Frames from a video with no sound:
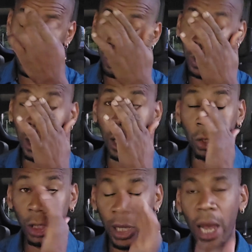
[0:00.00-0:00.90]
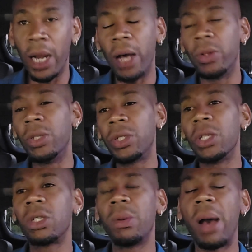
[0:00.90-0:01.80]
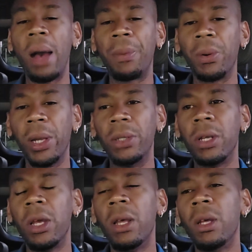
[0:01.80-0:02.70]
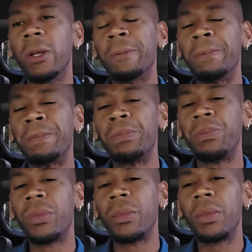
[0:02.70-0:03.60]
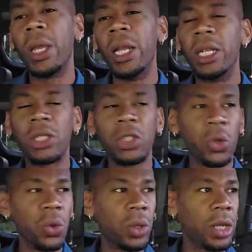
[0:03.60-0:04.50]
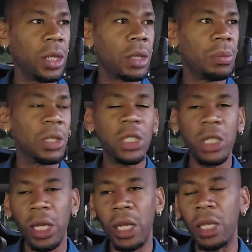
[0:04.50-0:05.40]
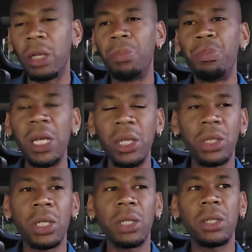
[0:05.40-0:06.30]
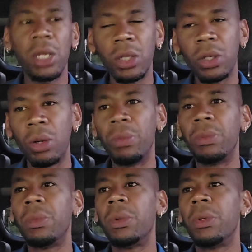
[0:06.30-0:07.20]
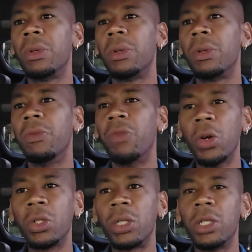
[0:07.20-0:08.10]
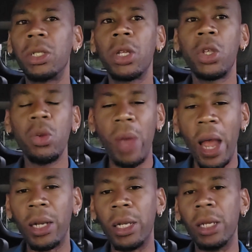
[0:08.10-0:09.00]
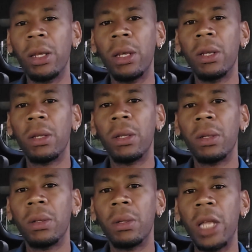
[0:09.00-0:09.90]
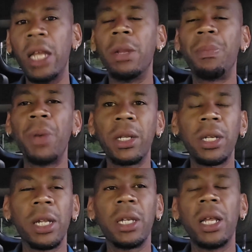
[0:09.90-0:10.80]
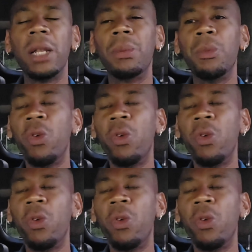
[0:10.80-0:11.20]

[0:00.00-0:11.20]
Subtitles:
don't really understand how the system operates. It is truly the machine, the beast system versus humanity. They depicted it in